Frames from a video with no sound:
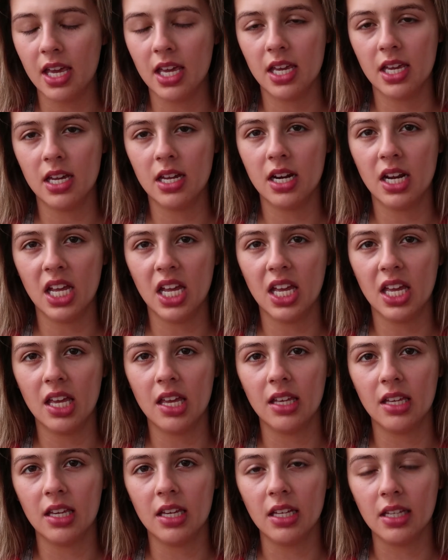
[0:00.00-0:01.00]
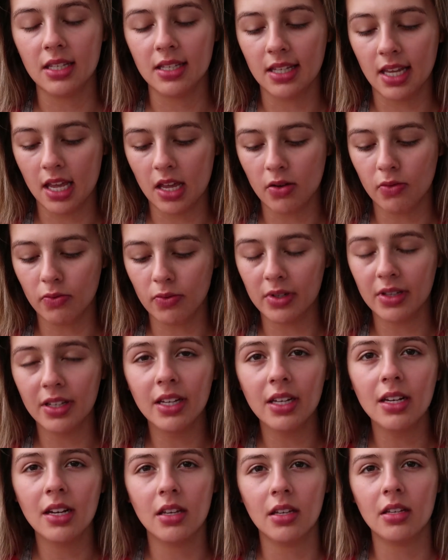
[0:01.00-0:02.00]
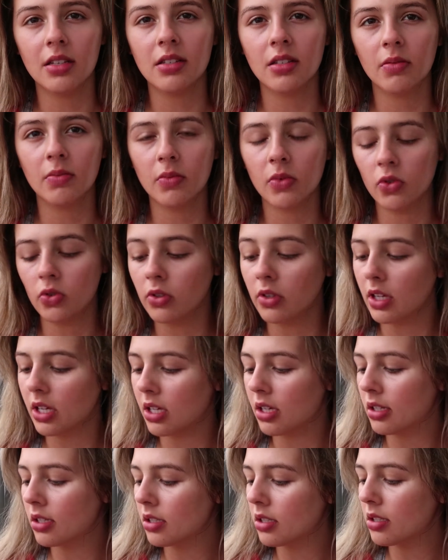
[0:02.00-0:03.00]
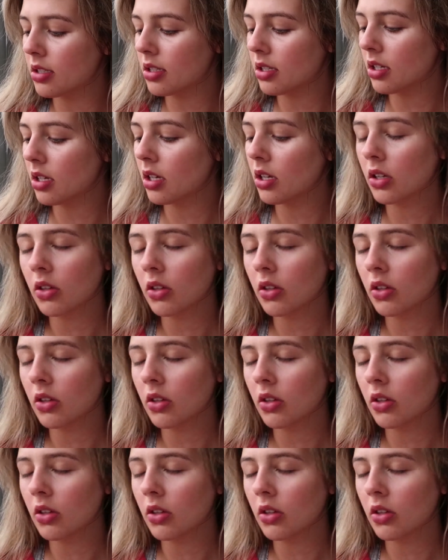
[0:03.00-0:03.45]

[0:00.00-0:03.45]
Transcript: and it's a really nice emollient,